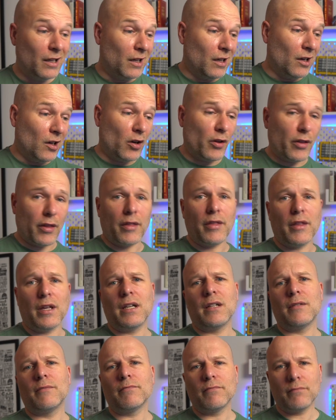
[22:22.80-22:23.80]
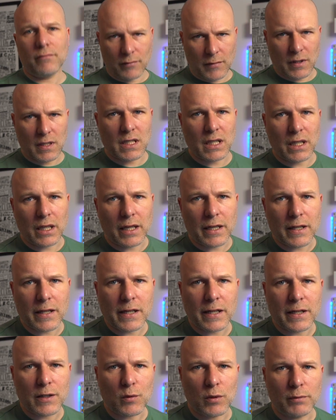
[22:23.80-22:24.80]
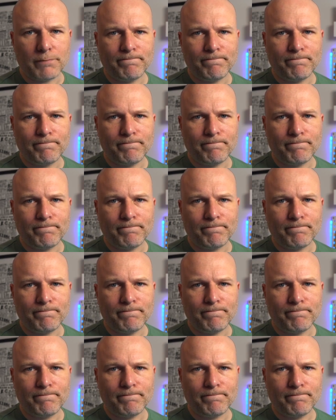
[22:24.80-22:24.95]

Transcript: Other than that, I'll see you again in the next one.